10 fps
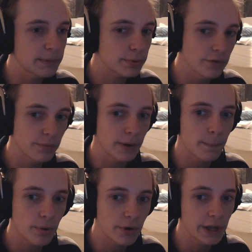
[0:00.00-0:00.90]
me prove my
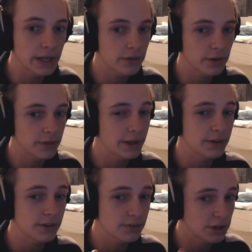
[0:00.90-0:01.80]
point that they
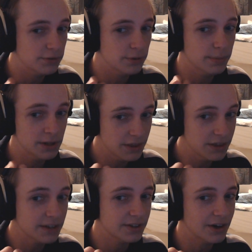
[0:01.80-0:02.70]
deserve to be
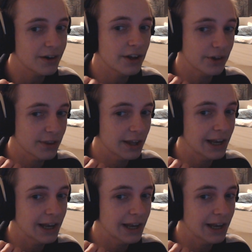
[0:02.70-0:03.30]
this high on the